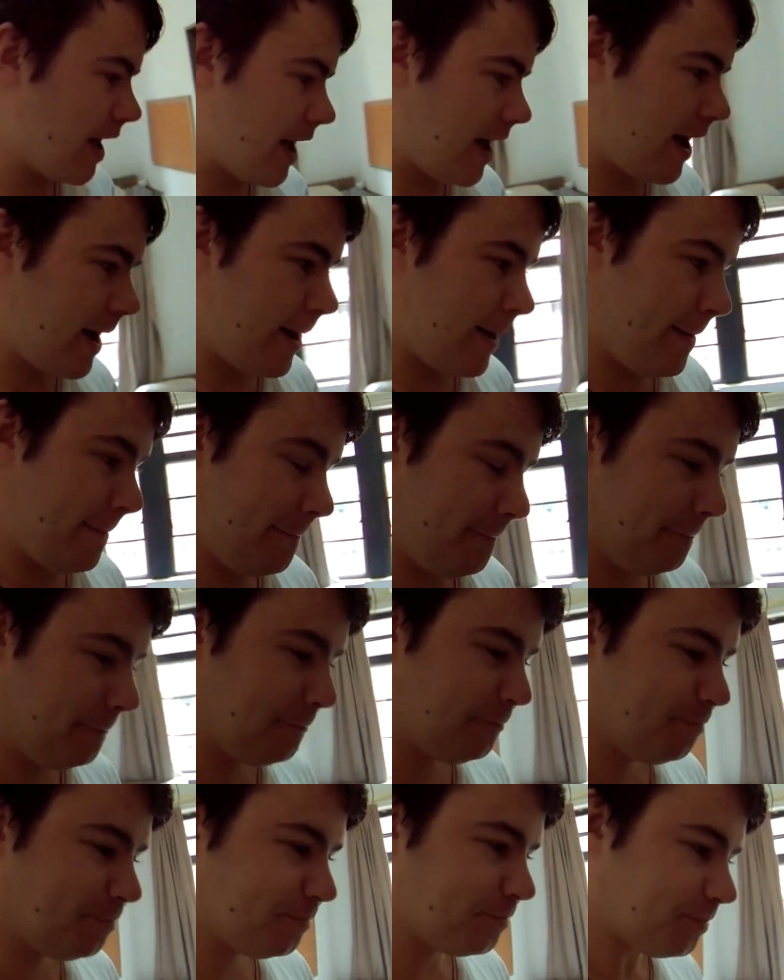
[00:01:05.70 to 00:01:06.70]

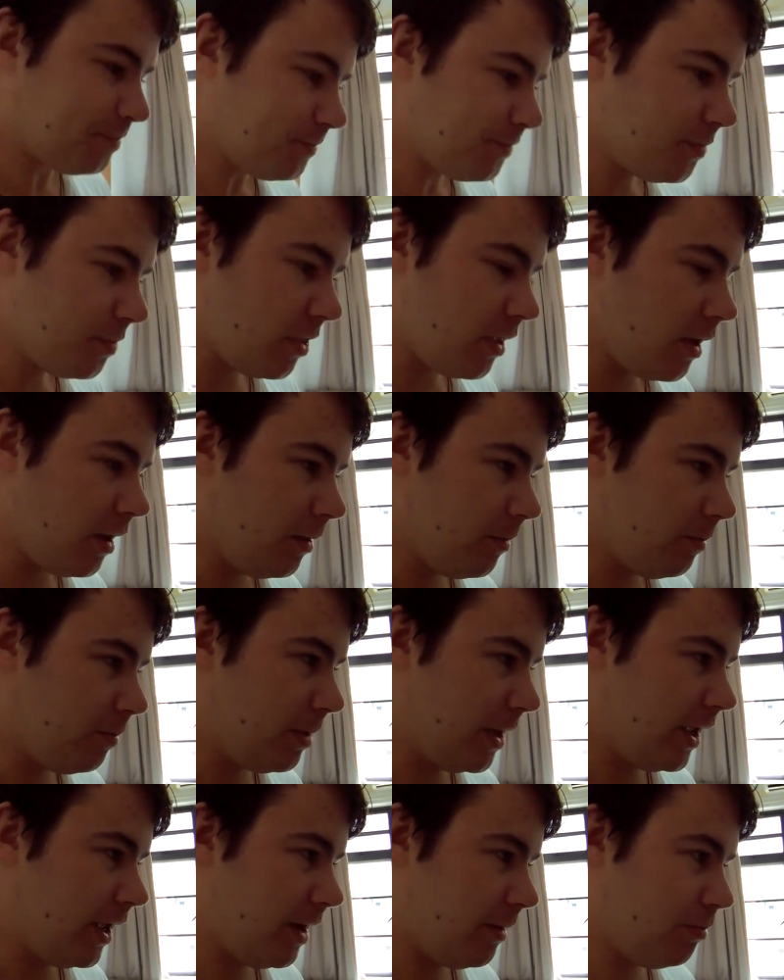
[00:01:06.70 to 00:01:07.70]

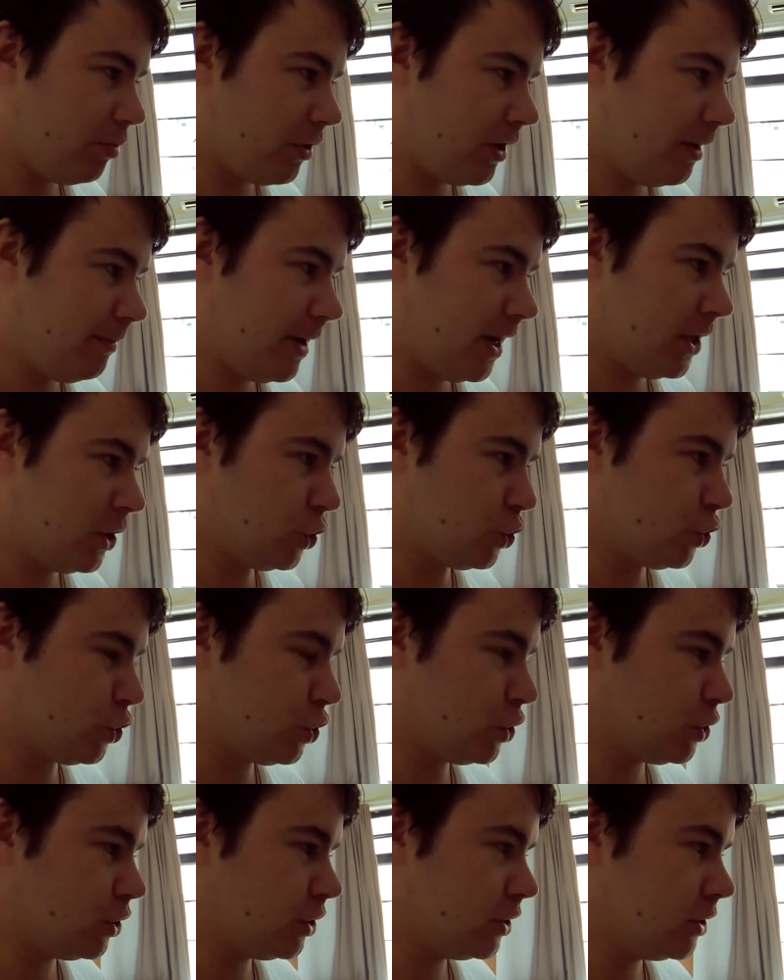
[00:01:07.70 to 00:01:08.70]
But yeah, pretty
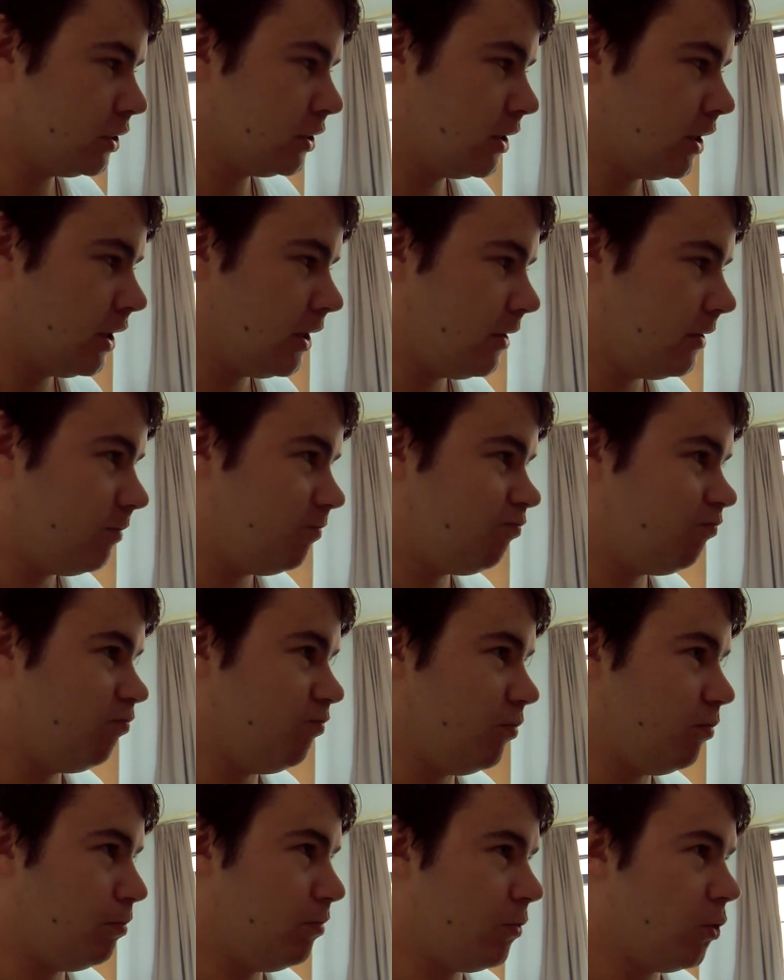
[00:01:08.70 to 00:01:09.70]
much
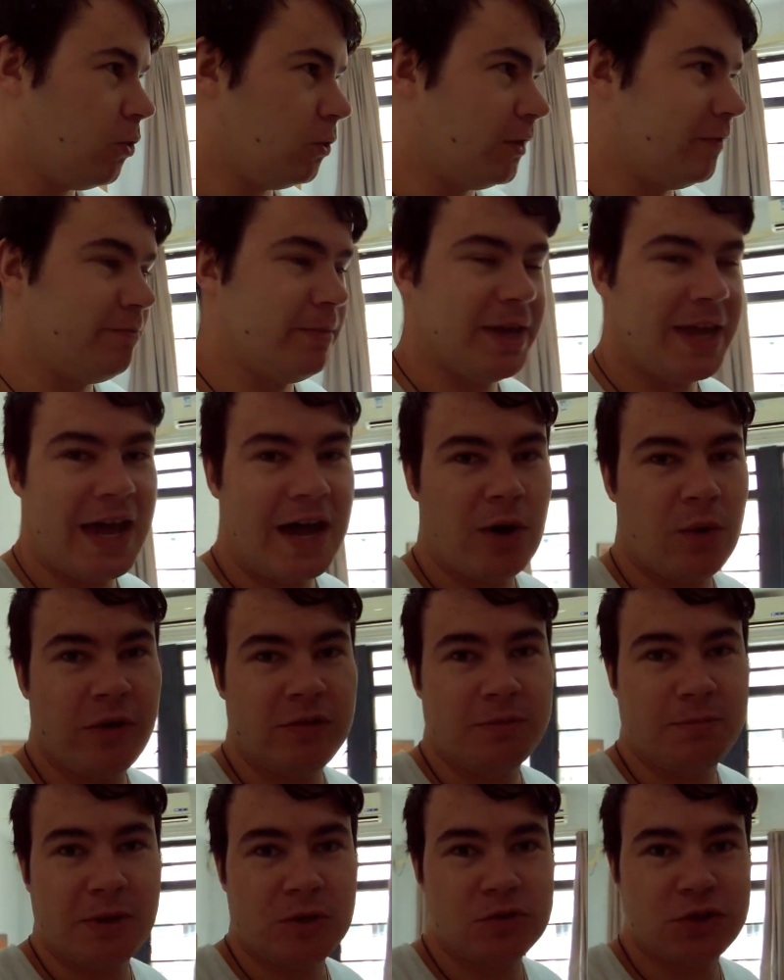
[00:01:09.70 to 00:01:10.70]
all of Macau
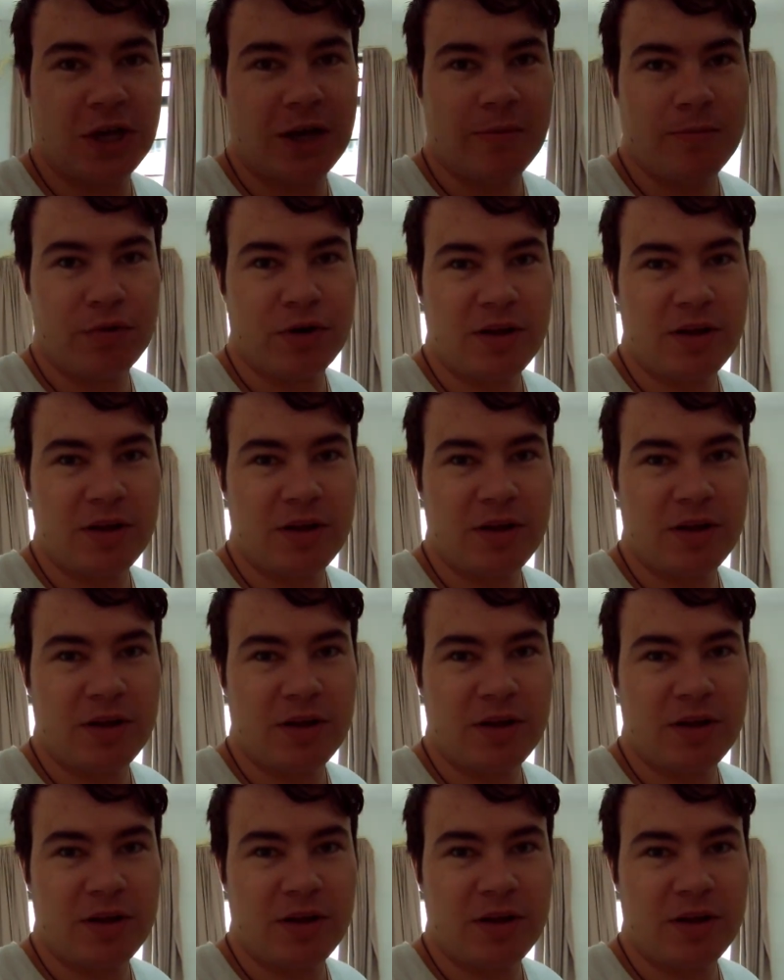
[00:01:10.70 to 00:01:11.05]
is built up